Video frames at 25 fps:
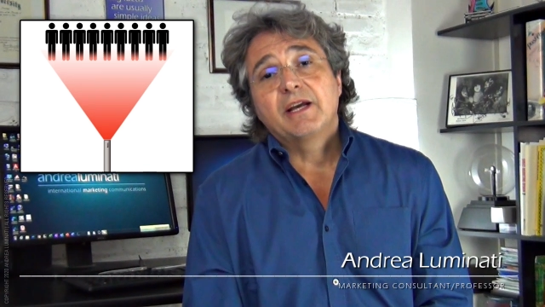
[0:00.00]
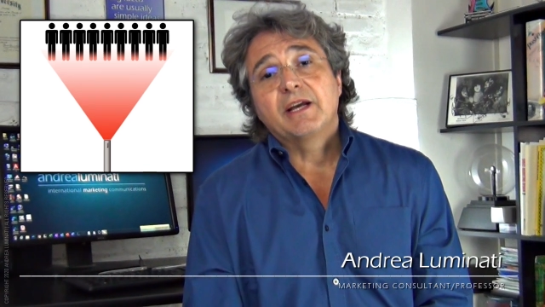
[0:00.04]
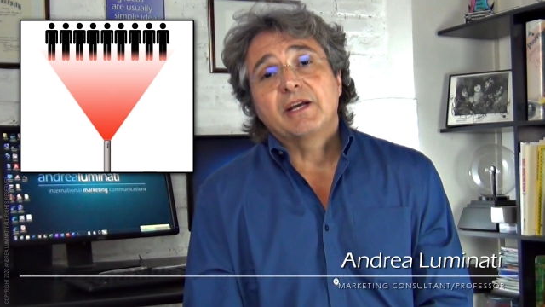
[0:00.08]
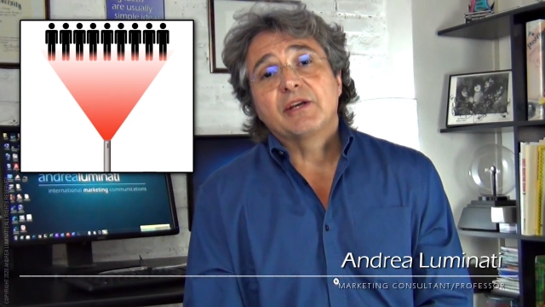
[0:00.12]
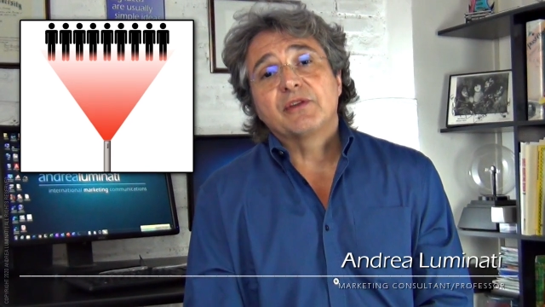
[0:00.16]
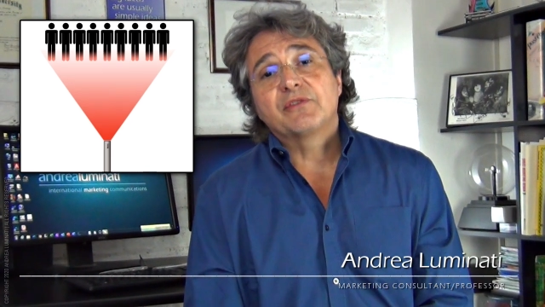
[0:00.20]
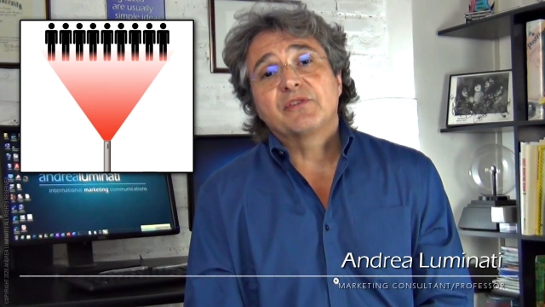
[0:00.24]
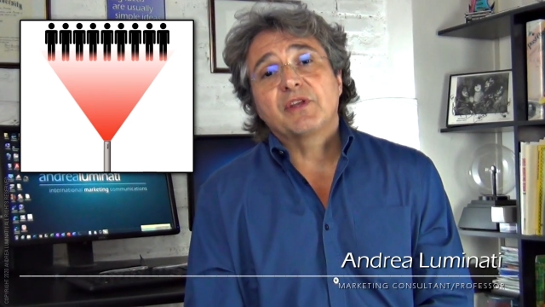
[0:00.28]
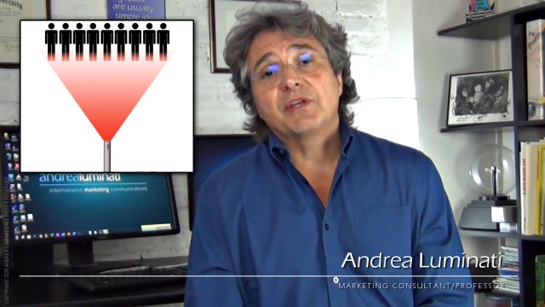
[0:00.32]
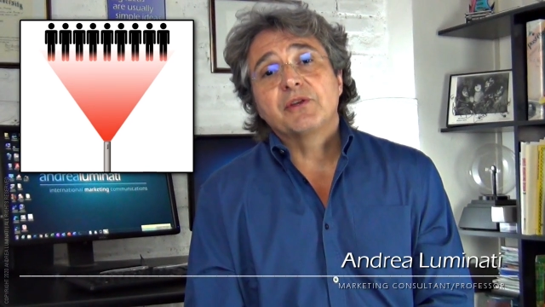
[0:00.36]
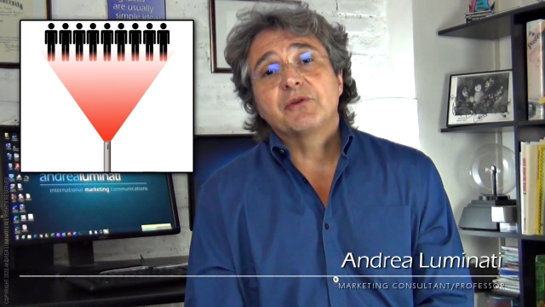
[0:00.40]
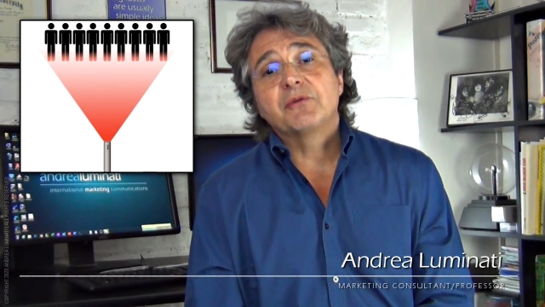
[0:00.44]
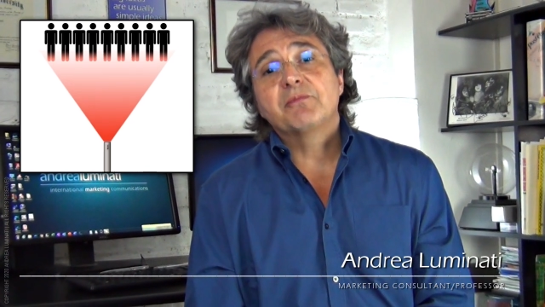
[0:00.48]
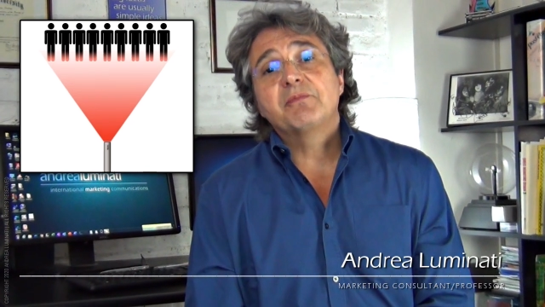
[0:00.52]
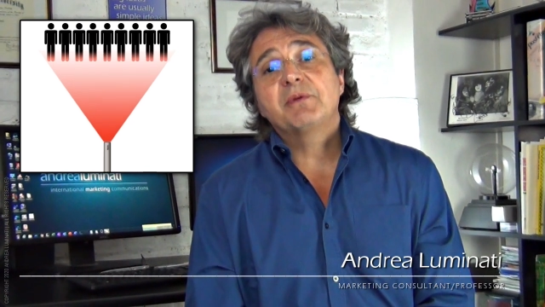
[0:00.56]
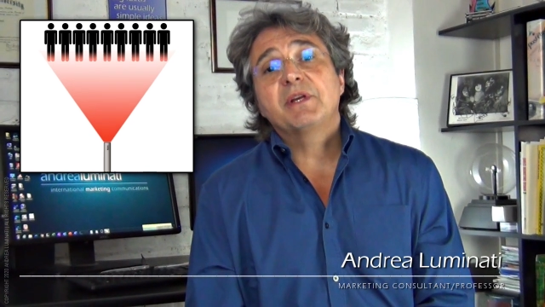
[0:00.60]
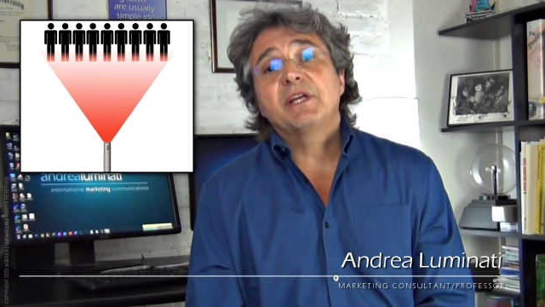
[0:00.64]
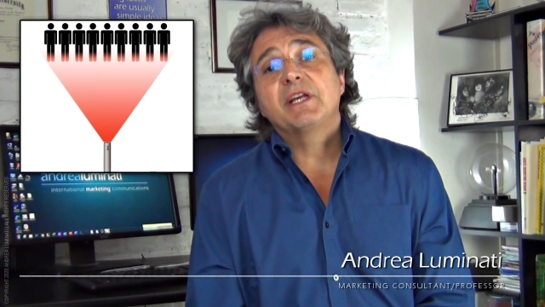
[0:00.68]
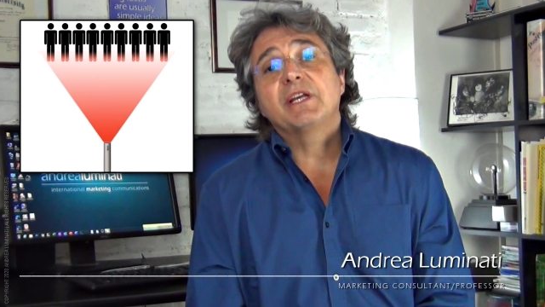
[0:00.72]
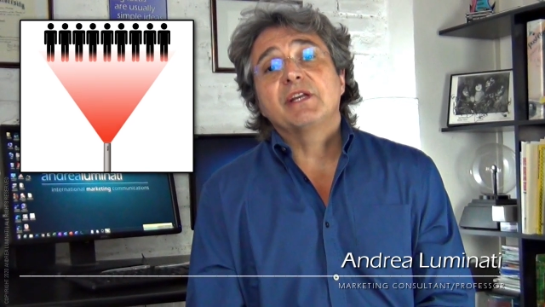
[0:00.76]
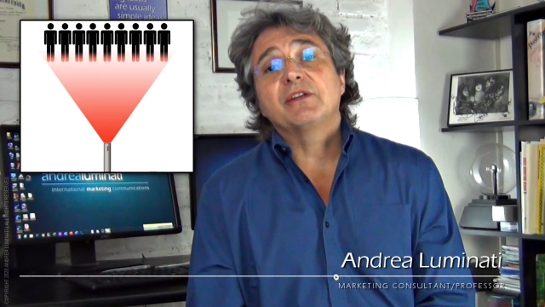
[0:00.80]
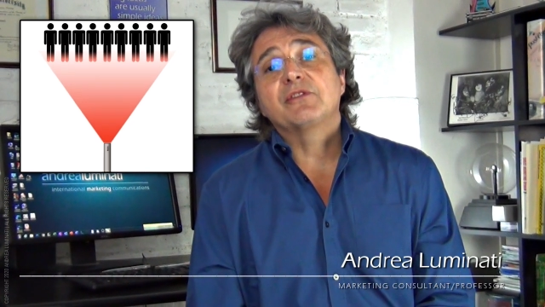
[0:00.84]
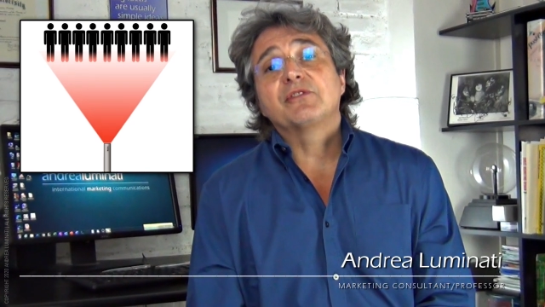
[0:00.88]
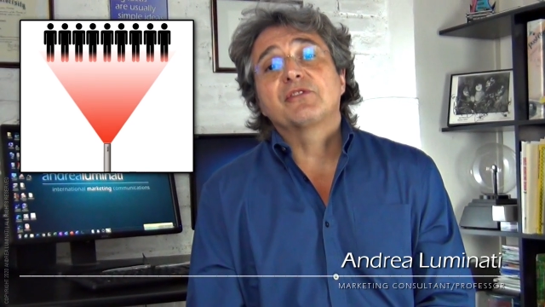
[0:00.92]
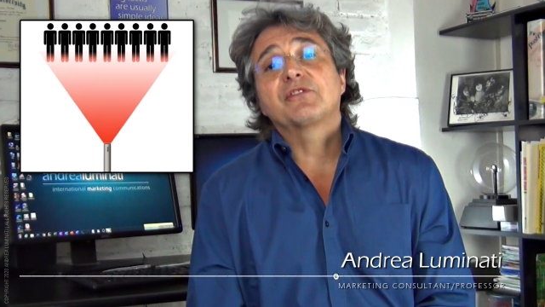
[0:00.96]
is that you're
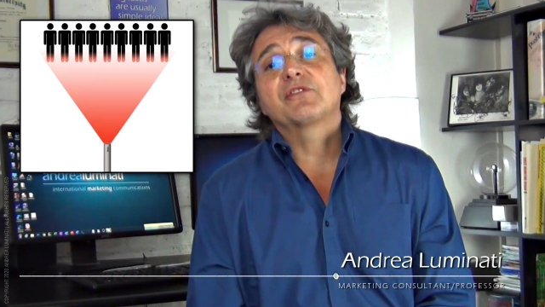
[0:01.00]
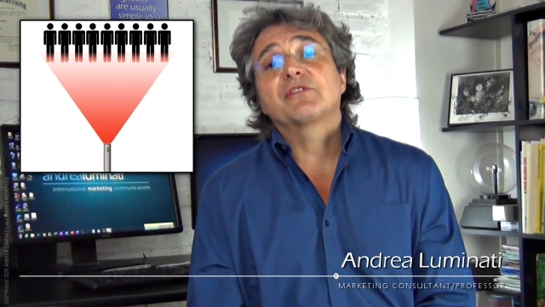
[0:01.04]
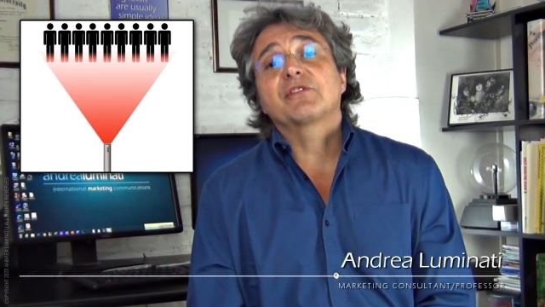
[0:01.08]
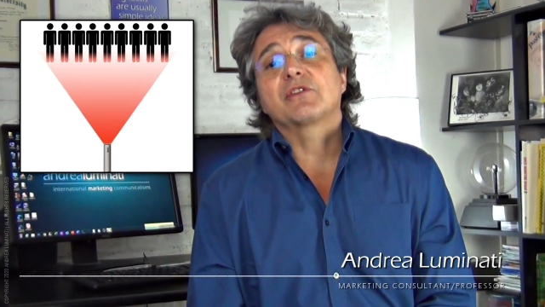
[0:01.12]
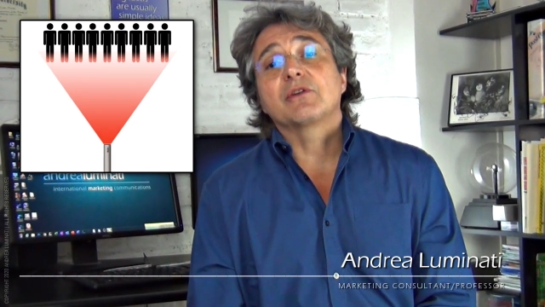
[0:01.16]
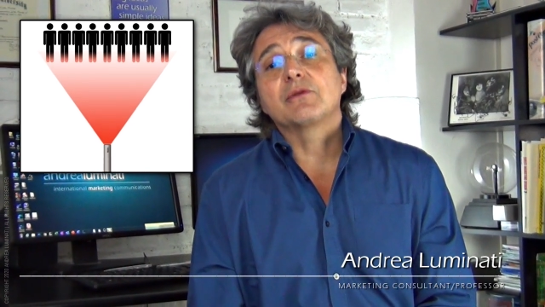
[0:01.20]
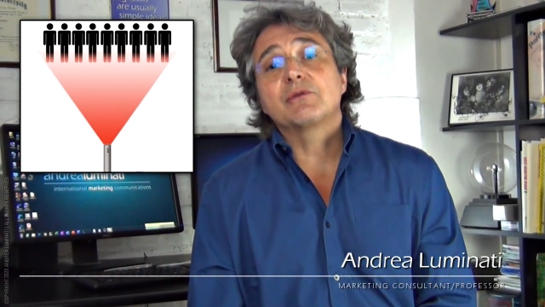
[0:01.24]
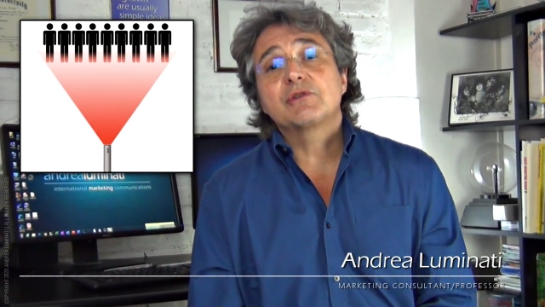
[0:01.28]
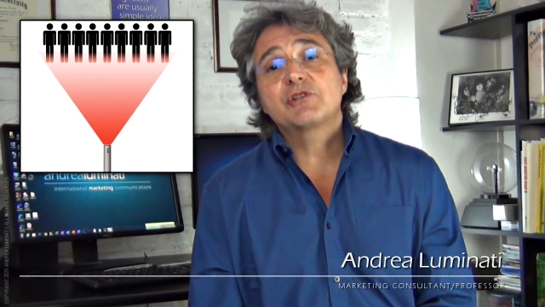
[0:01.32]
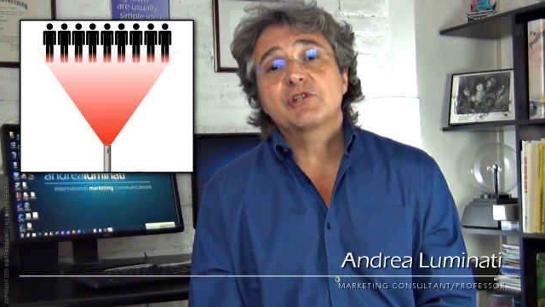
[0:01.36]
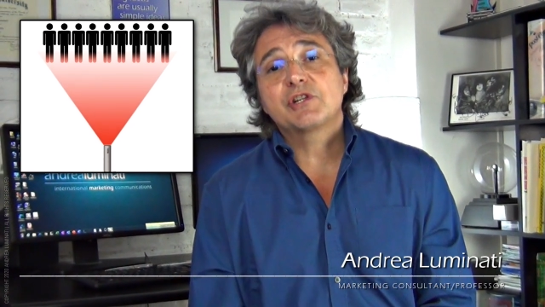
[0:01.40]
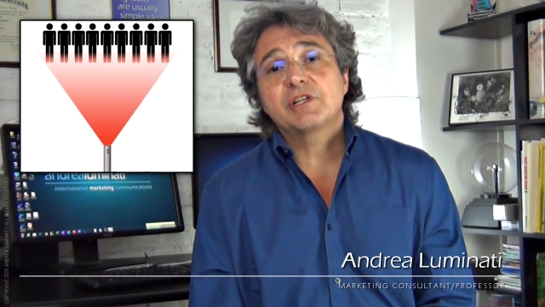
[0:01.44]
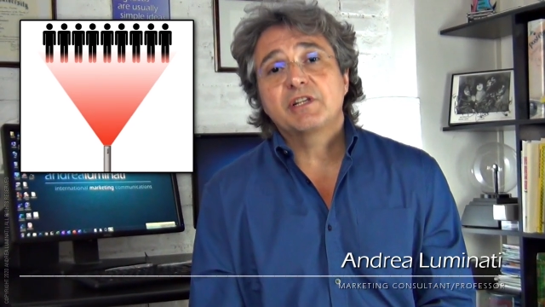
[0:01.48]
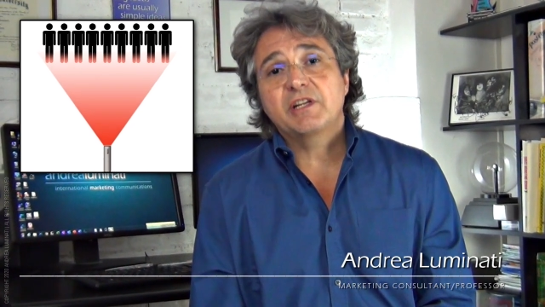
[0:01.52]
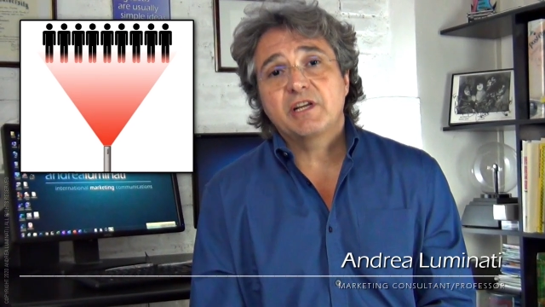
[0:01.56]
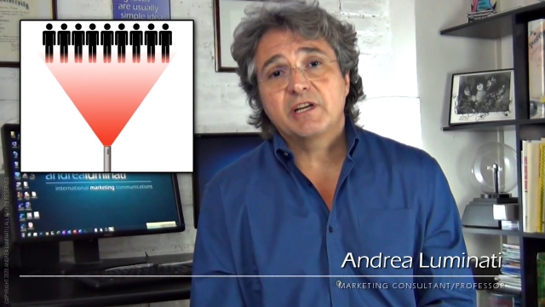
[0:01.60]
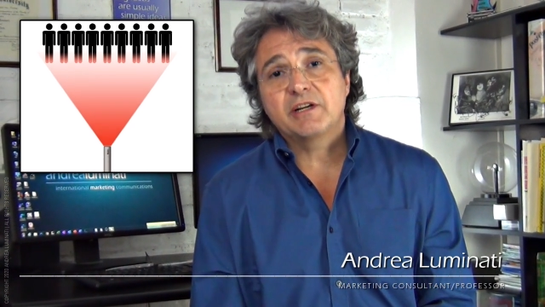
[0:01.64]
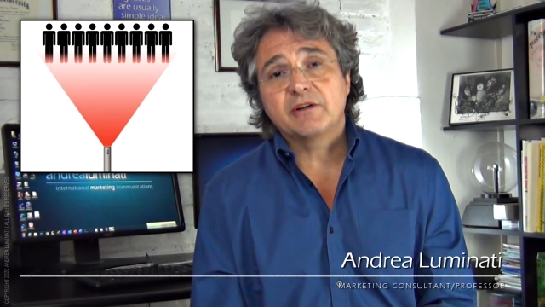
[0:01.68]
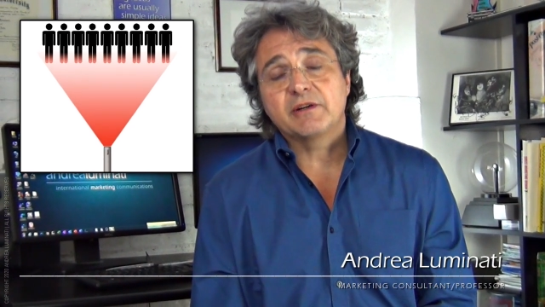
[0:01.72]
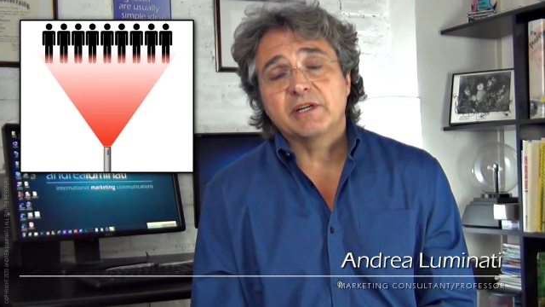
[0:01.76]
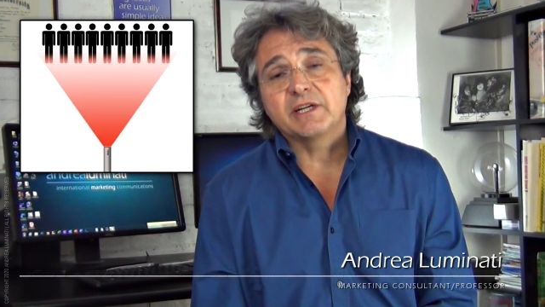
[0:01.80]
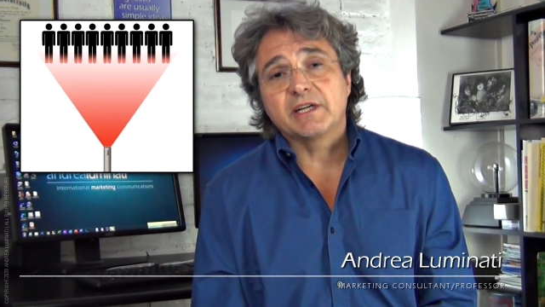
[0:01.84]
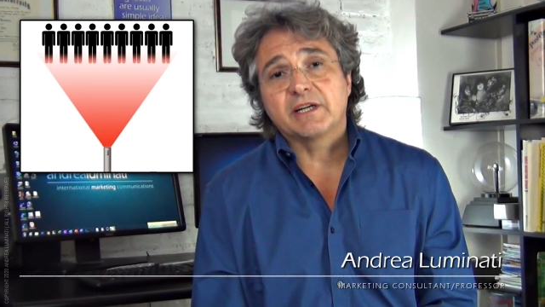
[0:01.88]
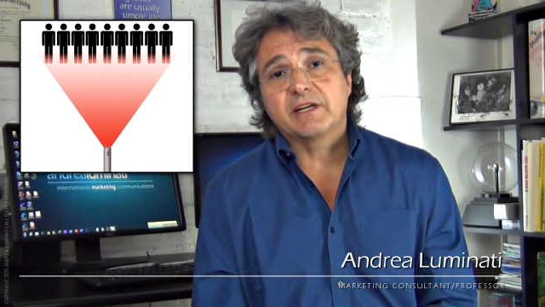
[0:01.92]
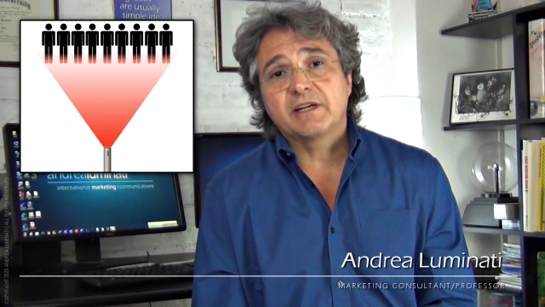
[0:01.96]
being so
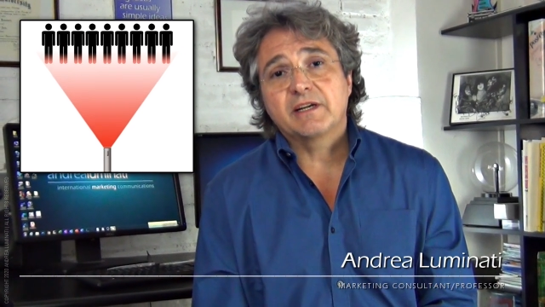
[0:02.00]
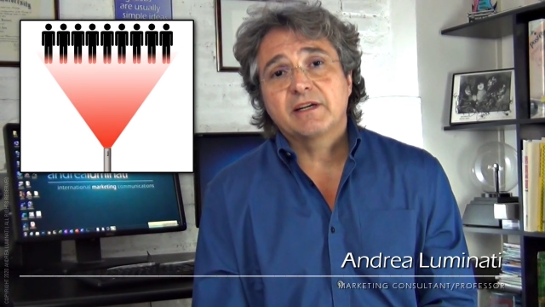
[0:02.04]
generic,